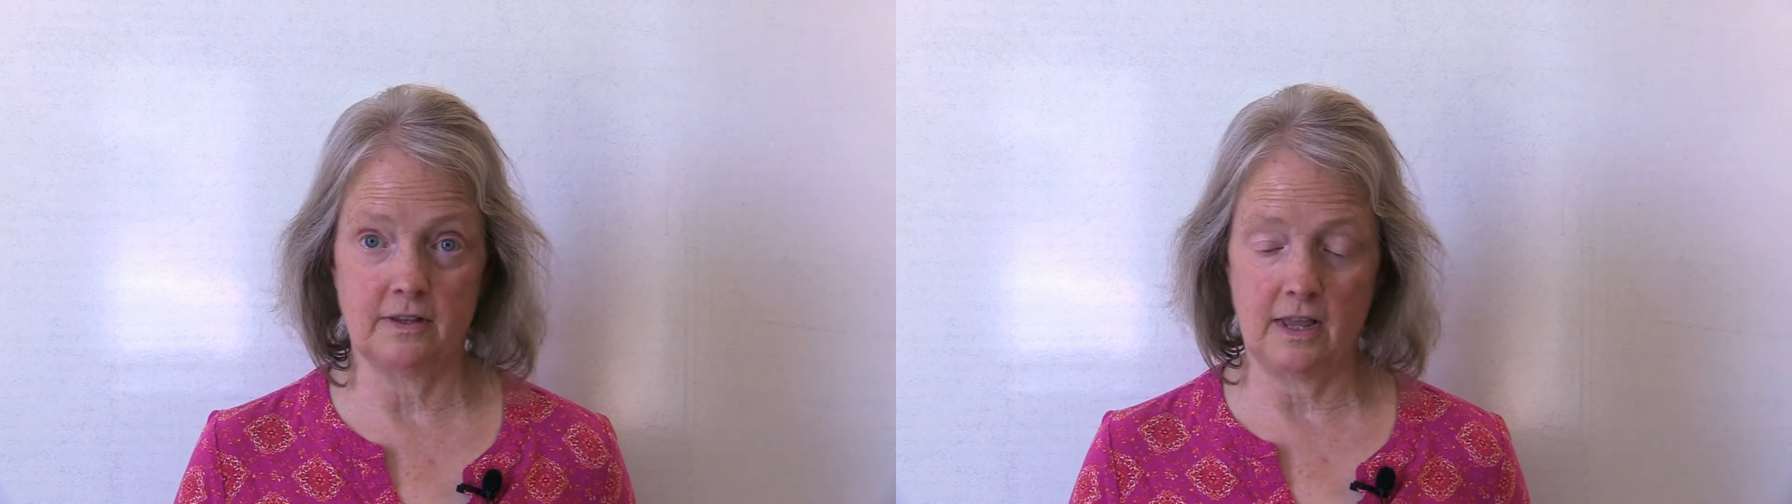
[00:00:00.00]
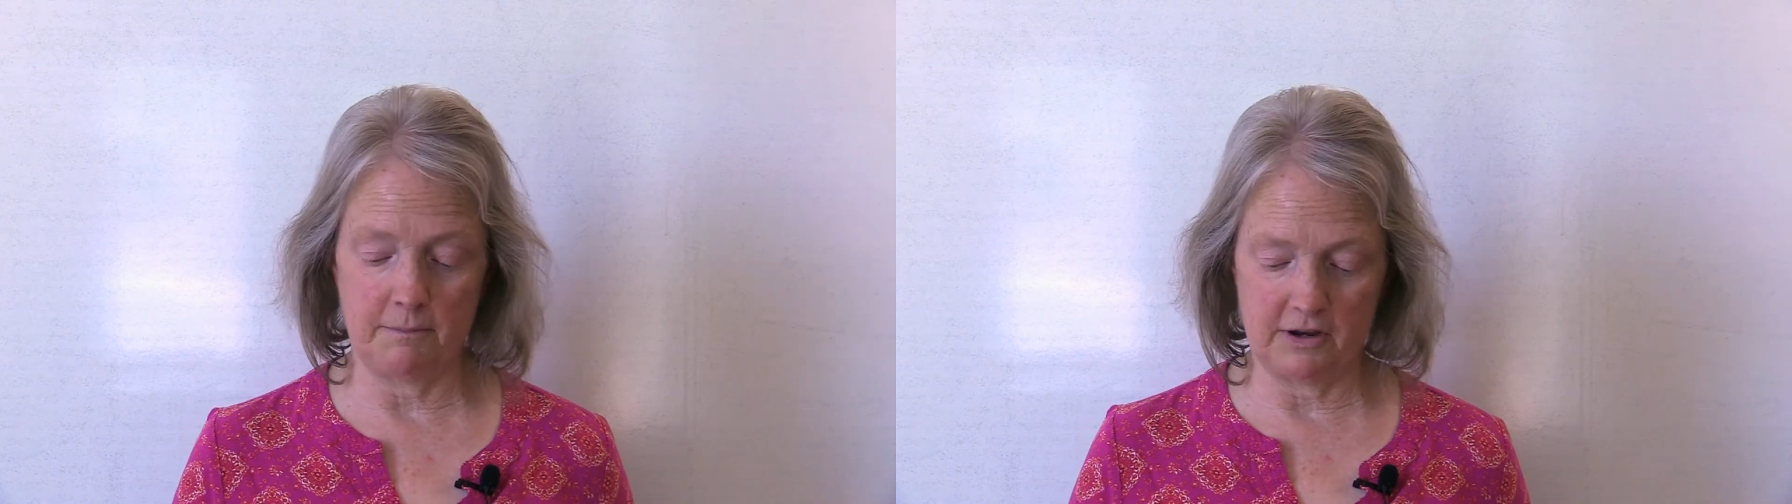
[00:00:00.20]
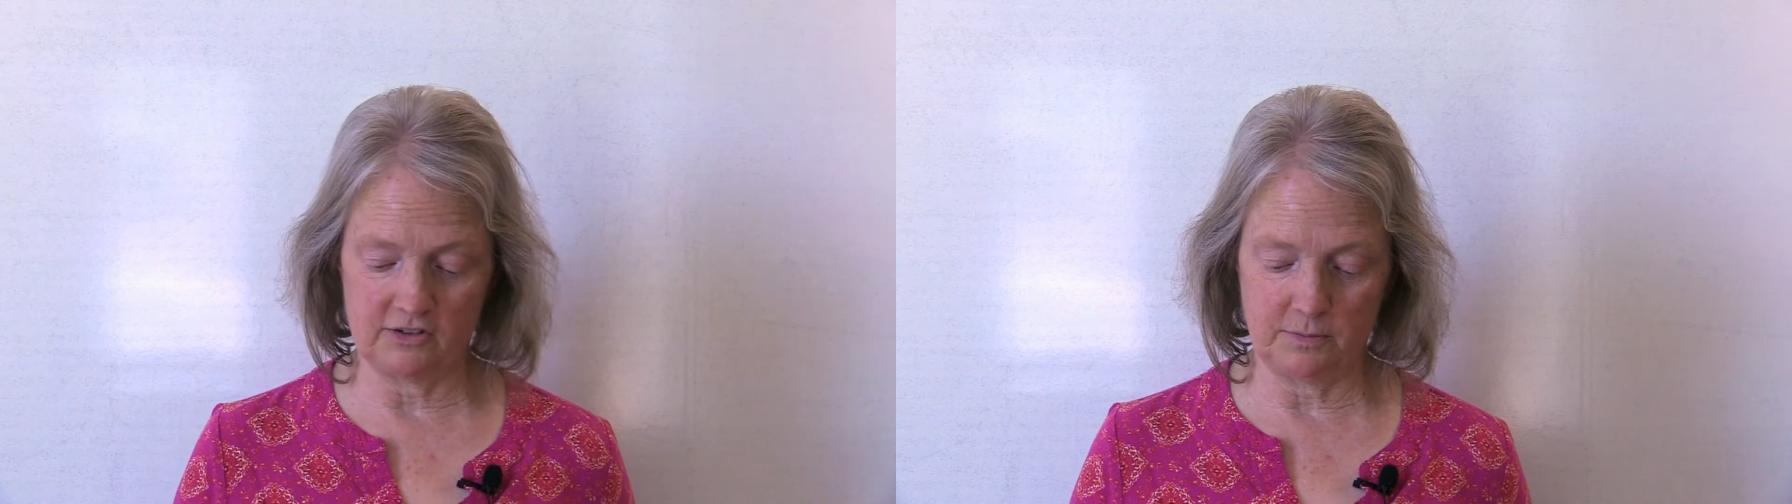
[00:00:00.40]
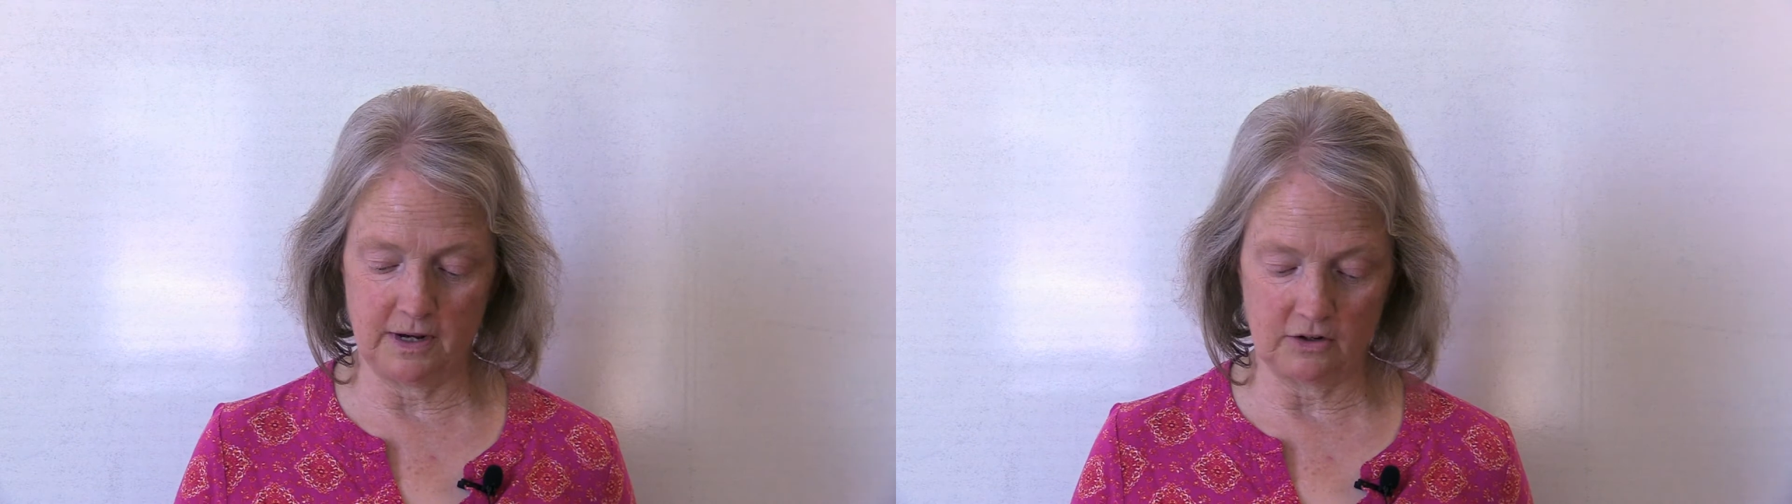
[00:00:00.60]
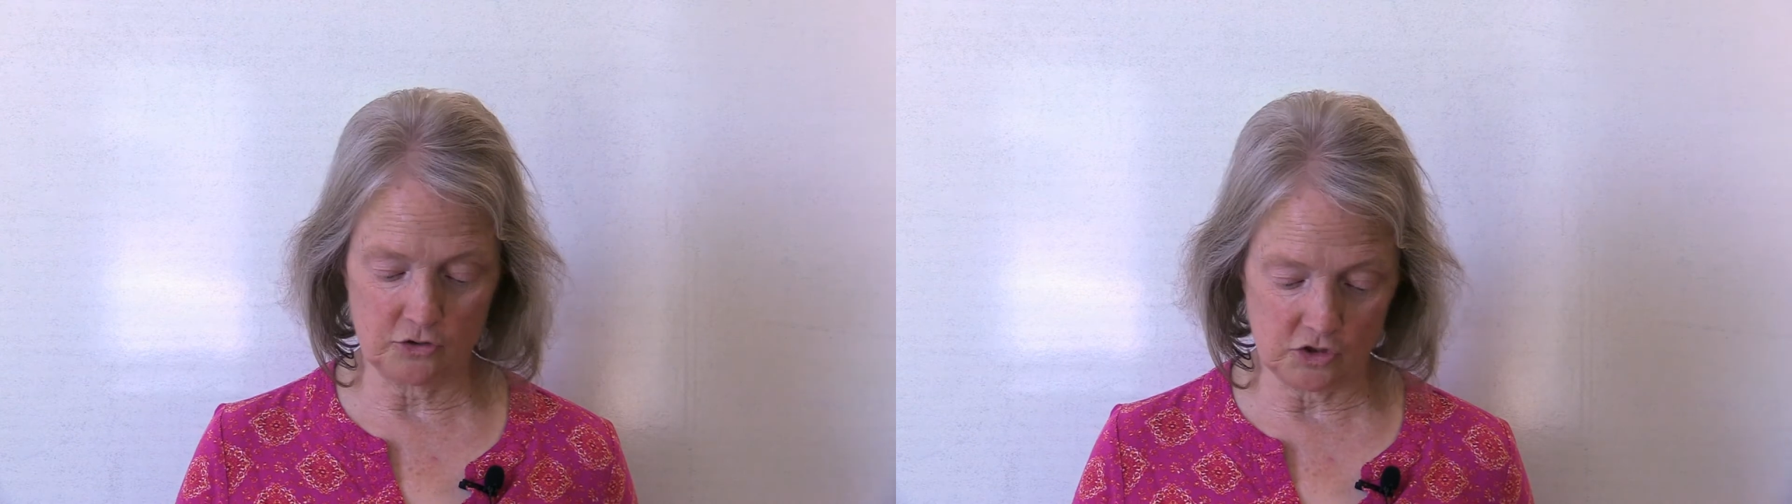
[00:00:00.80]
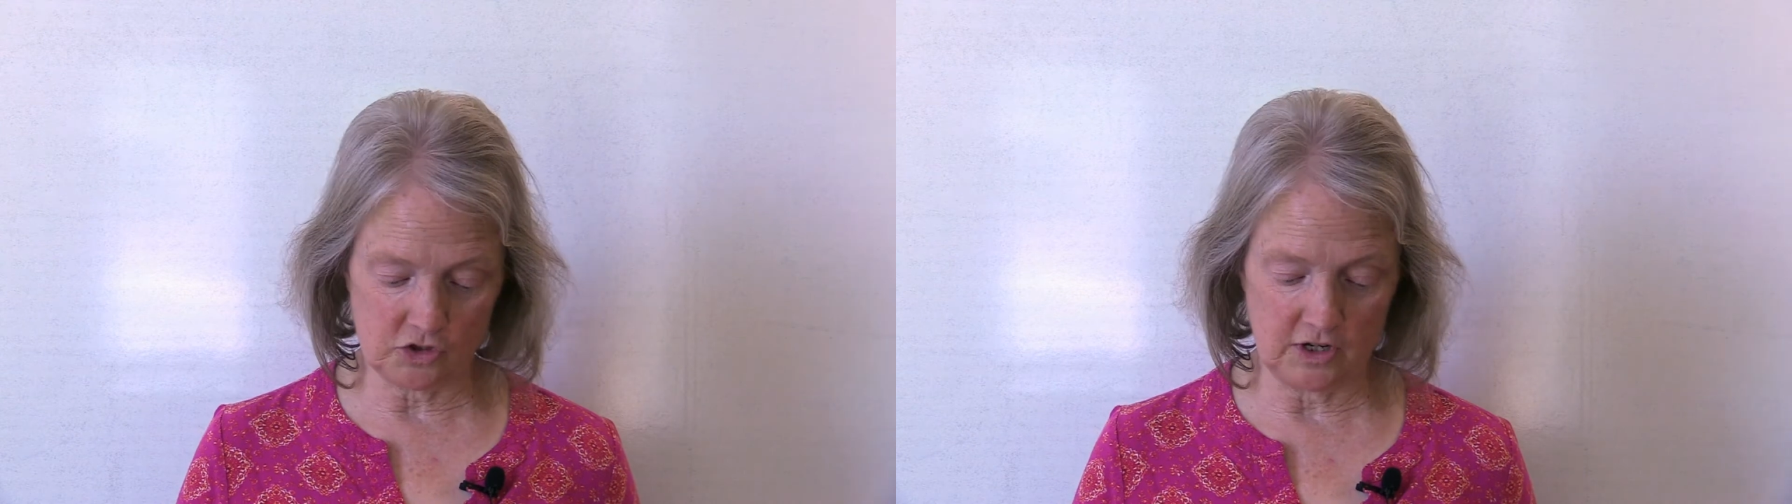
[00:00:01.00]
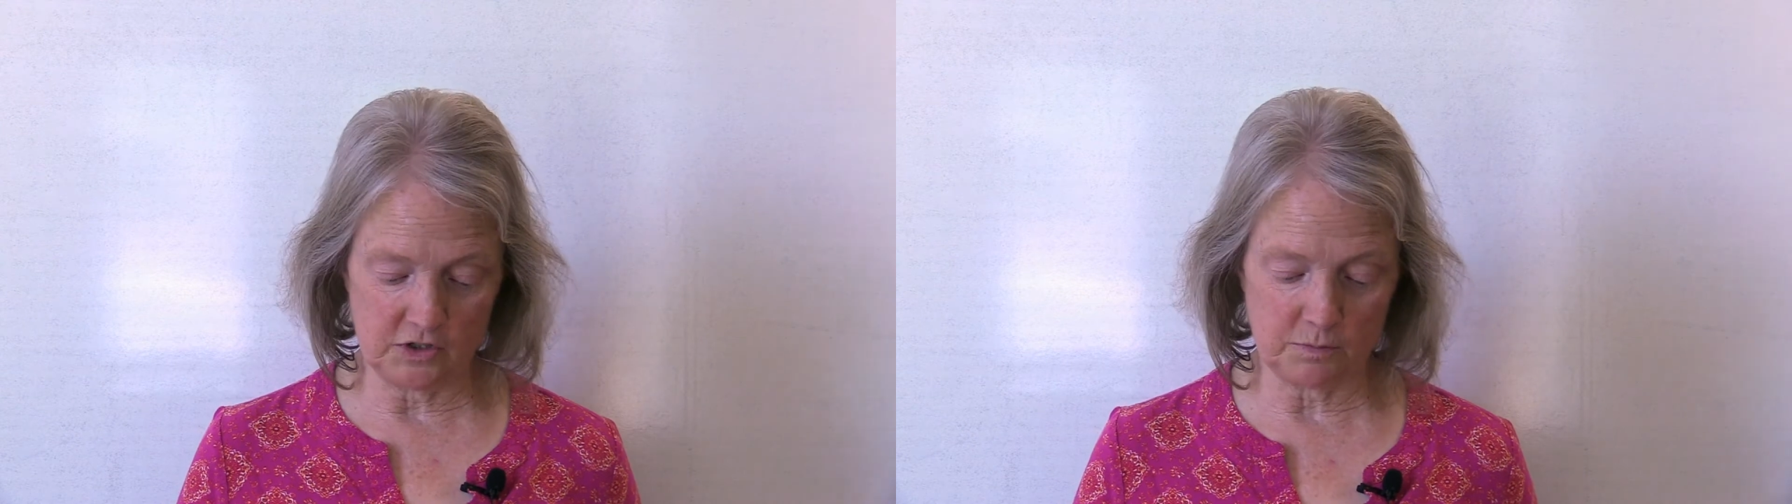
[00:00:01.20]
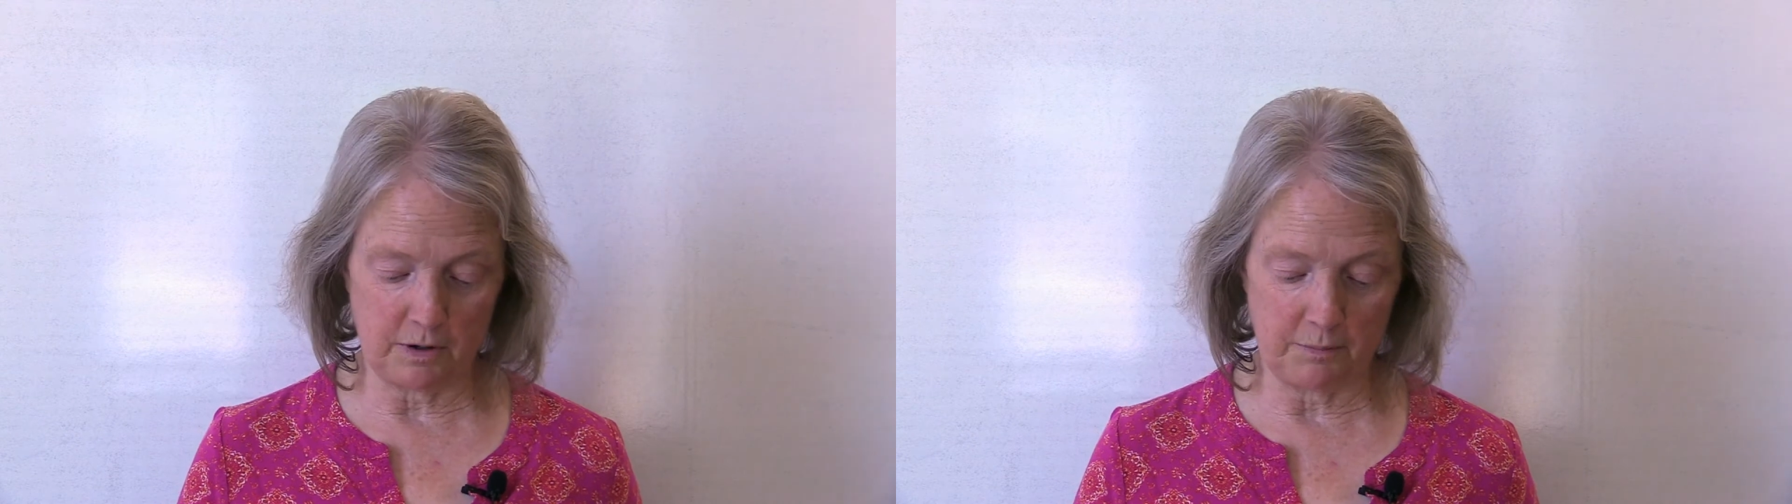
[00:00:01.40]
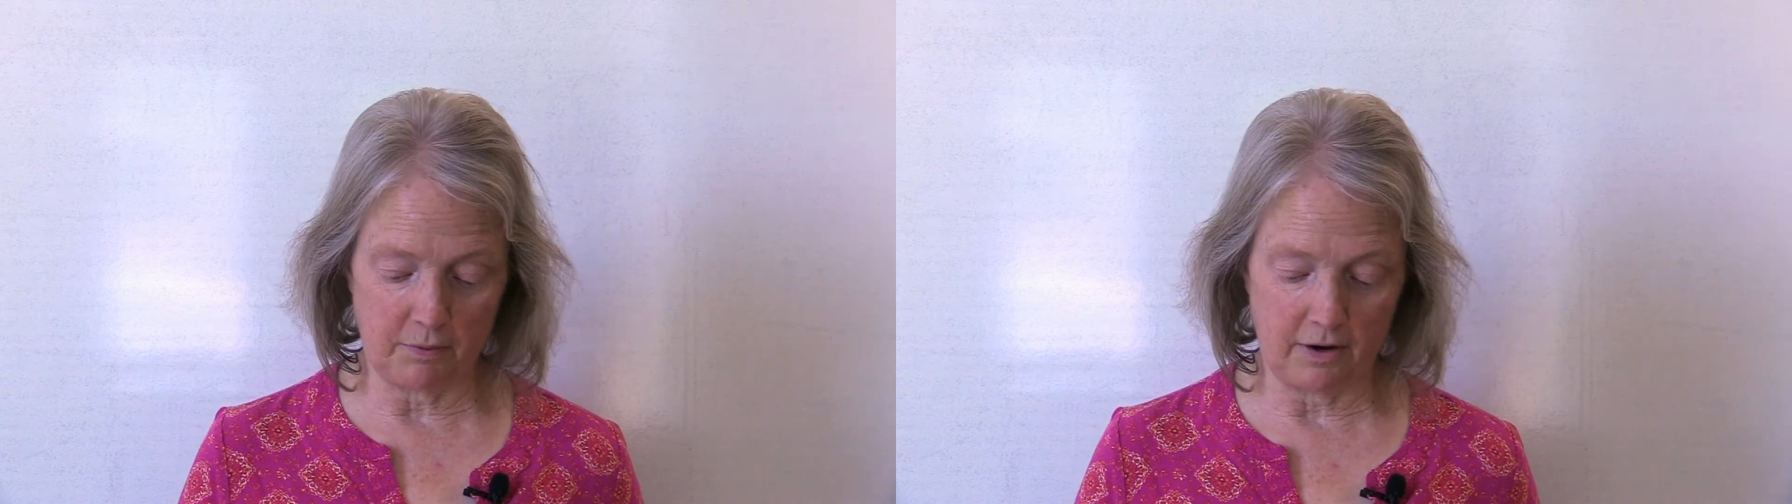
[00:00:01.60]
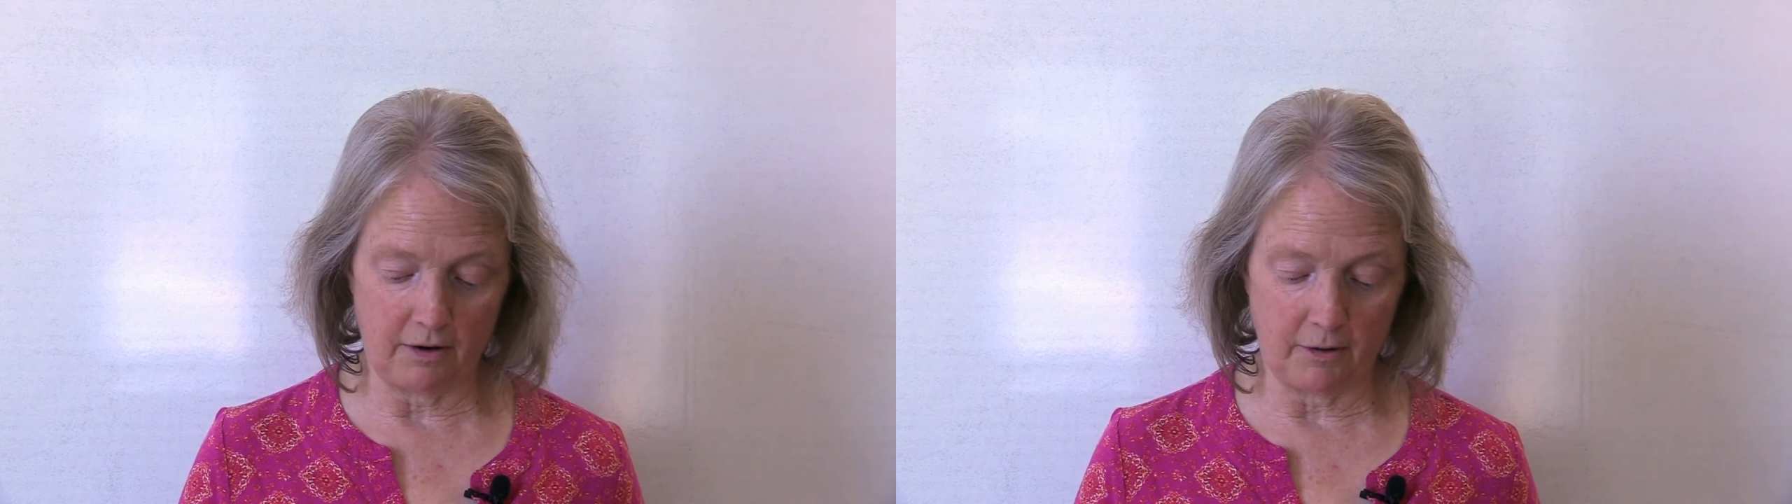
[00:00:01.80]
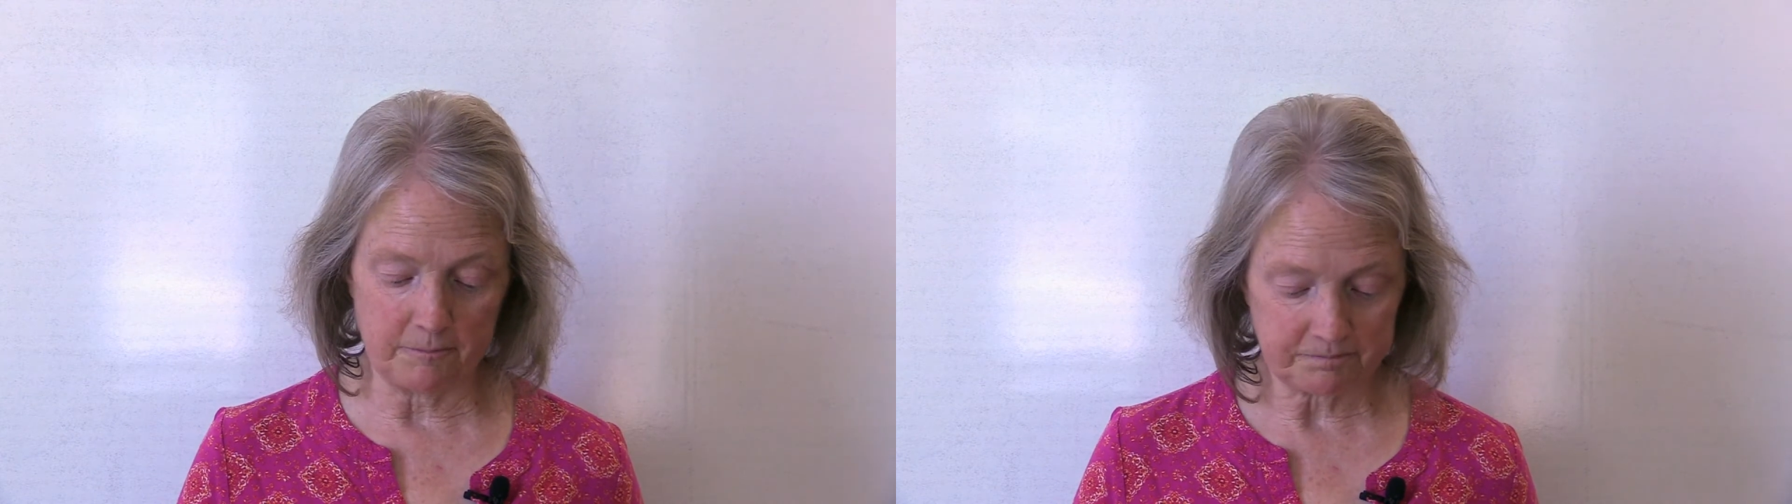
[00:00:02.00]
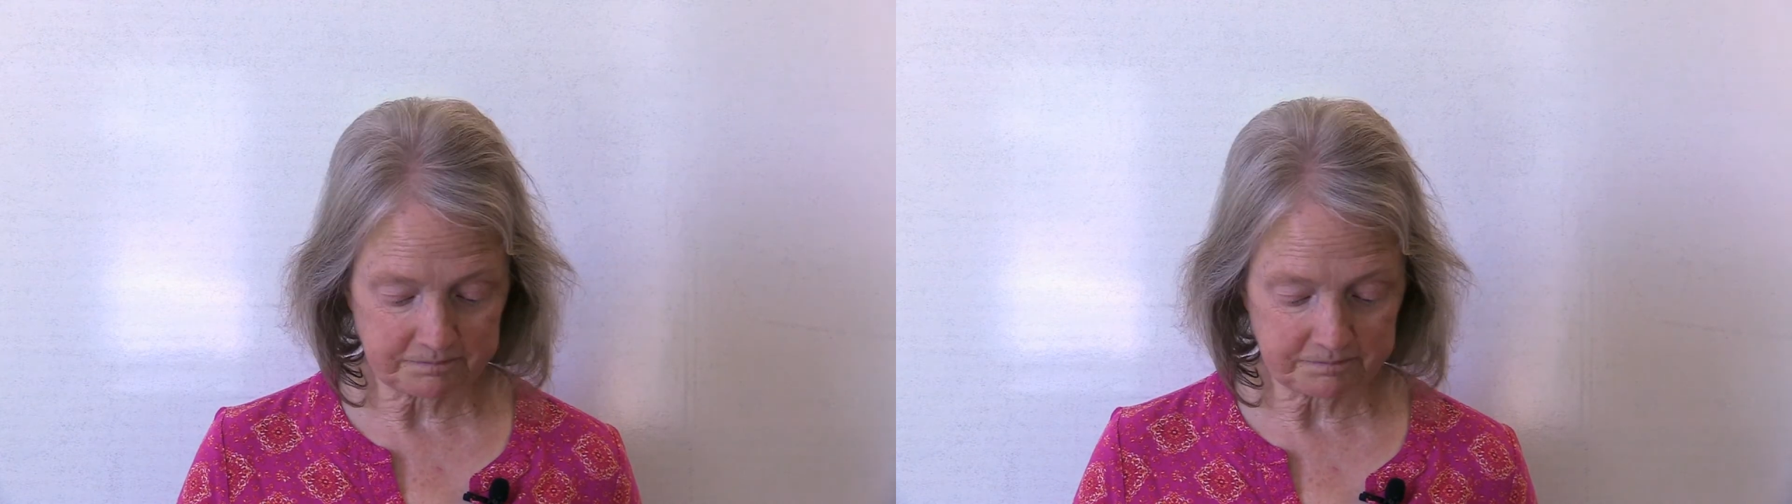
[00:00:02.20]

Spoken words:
and that makes me actually change my prayer.